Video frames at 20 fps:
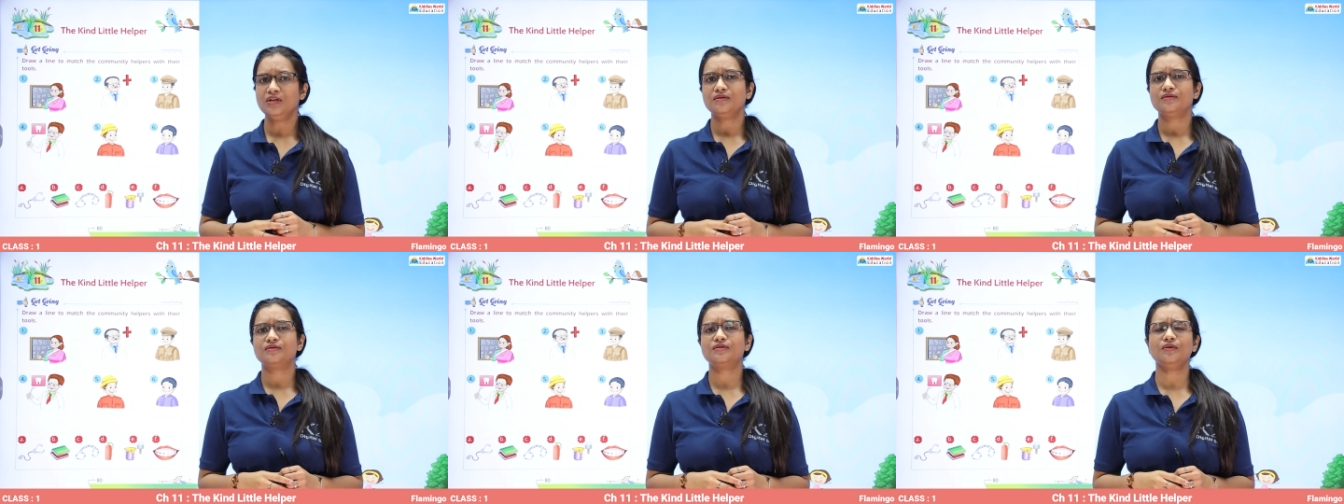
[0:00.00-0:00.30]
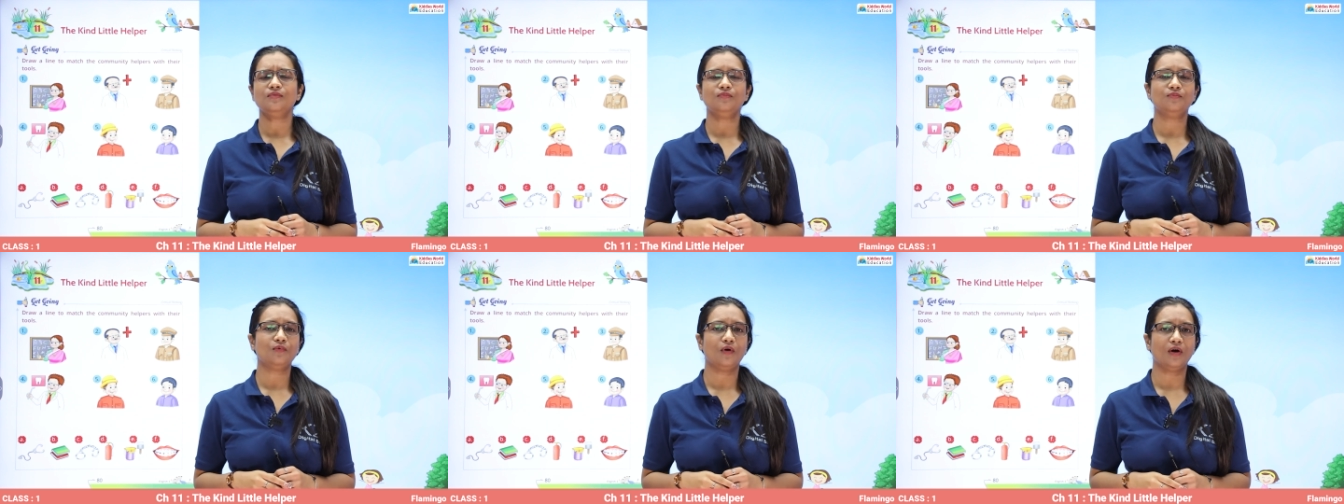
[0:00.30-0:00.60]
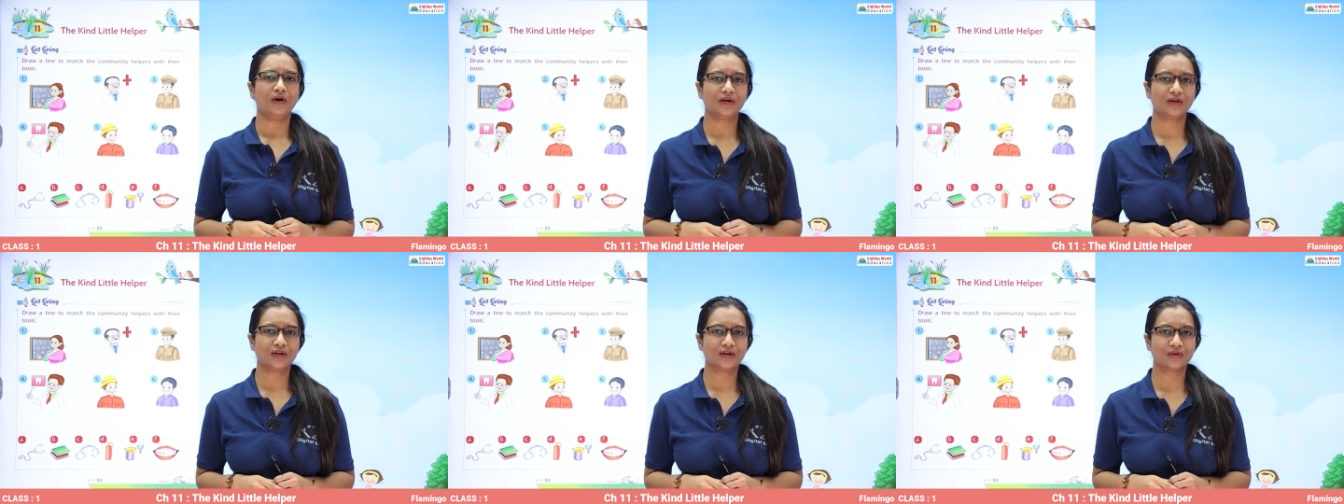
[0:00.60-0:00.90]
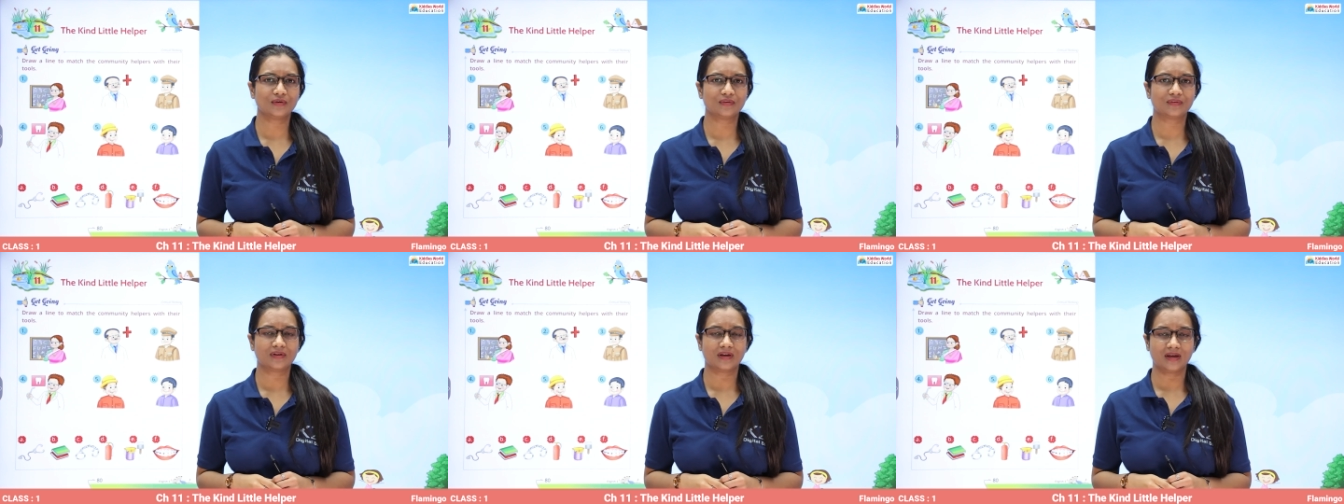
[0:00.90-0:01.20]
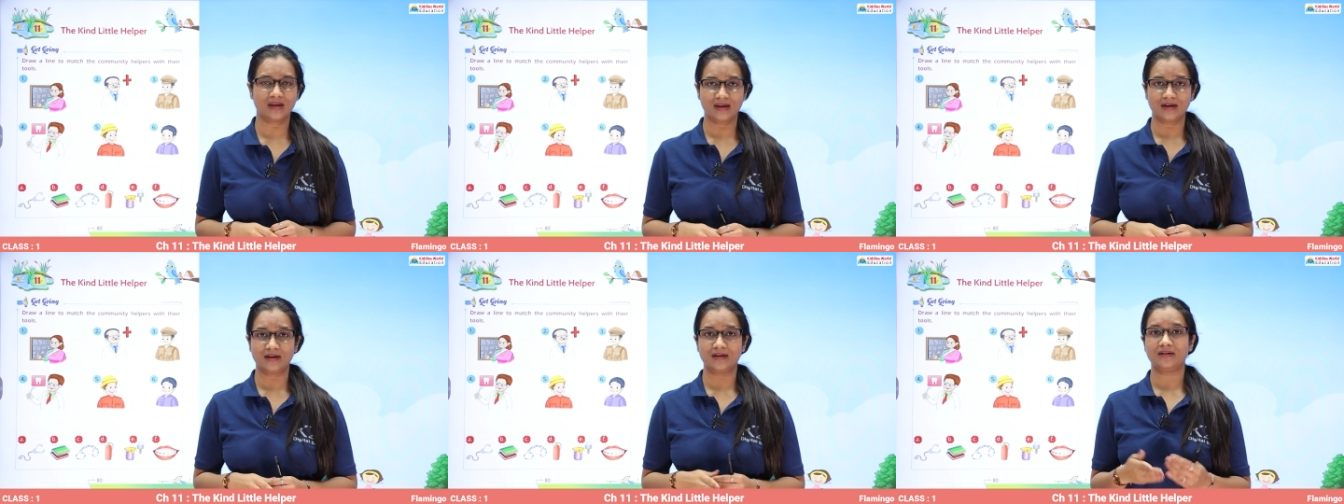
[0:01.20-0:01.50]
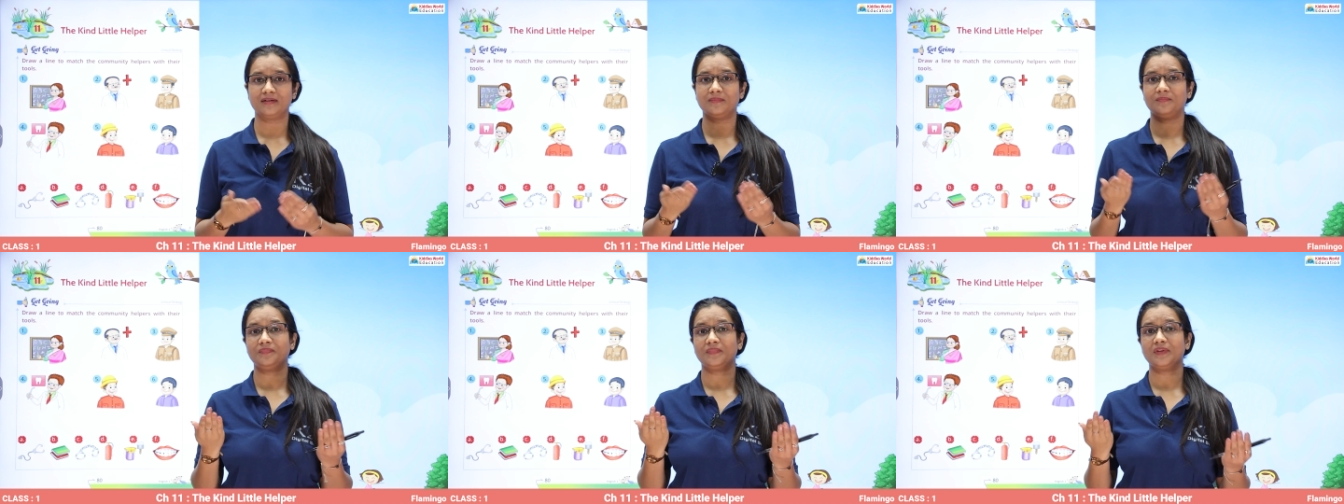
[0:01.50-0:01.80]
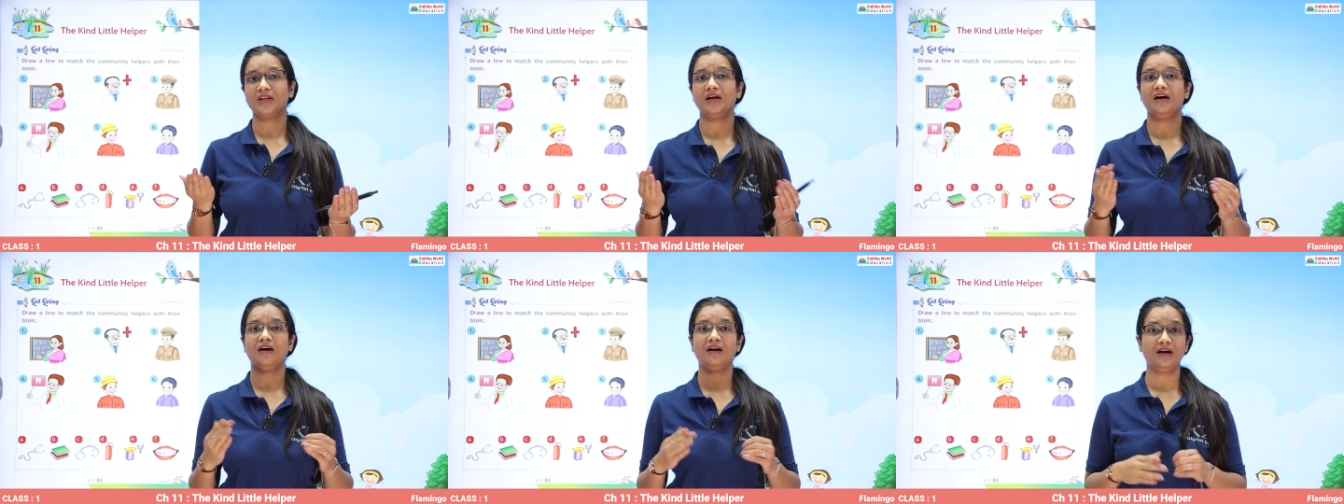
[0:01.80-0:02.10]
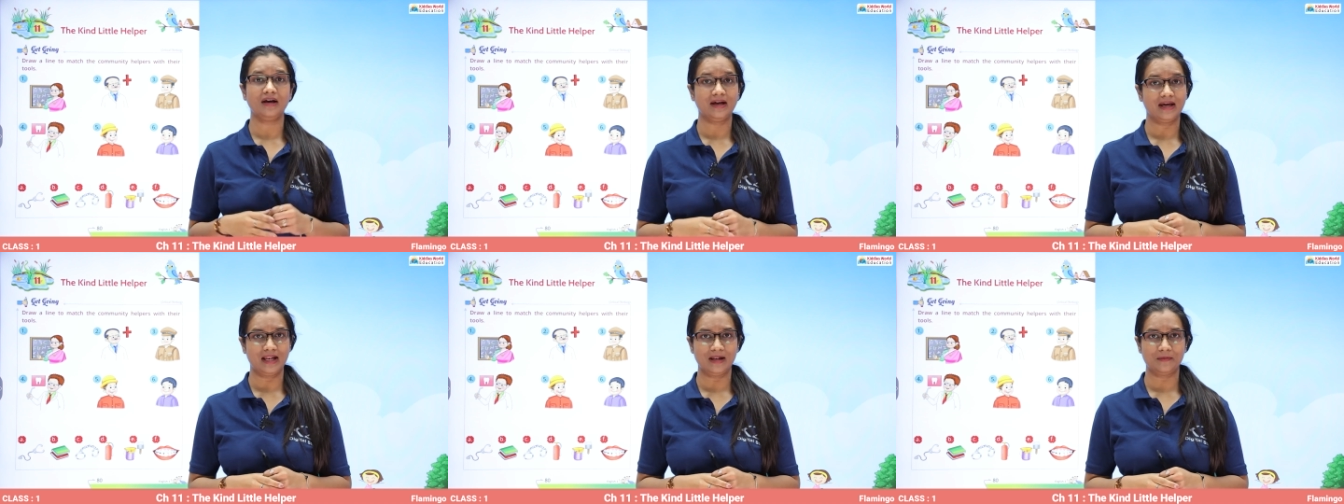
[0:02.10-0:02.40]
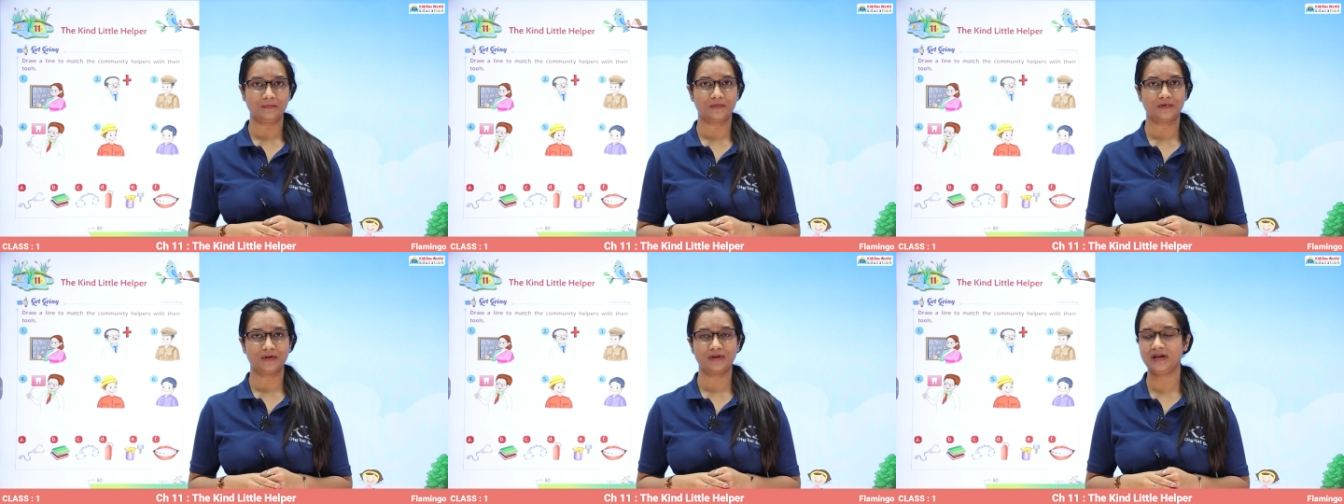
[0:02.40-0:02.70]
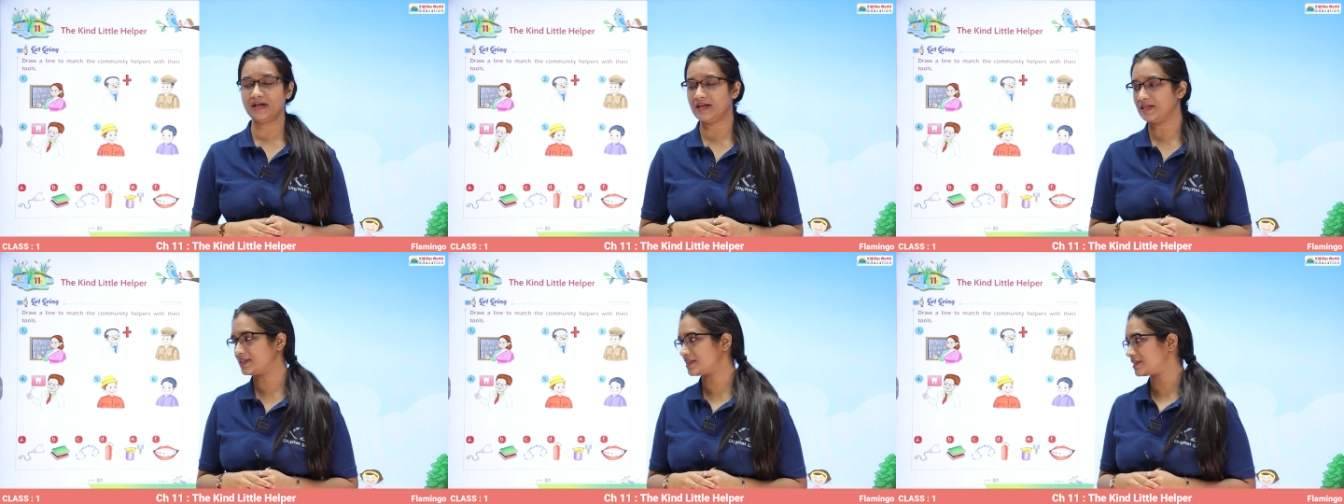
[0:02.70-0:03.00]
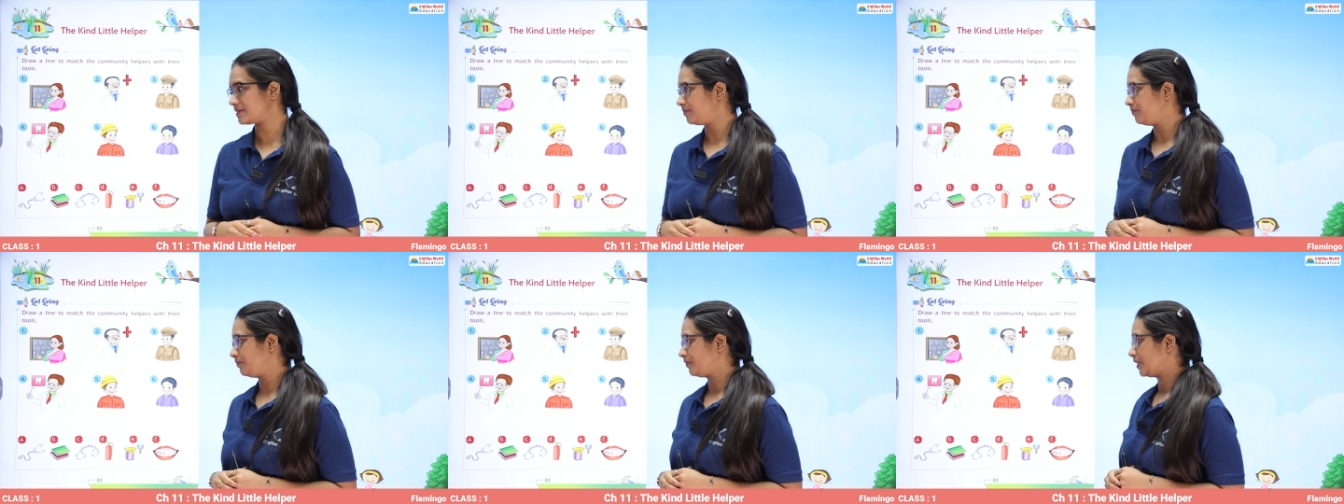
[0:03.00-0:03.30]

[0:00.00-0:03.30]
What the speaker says: So, what do you think her helper is?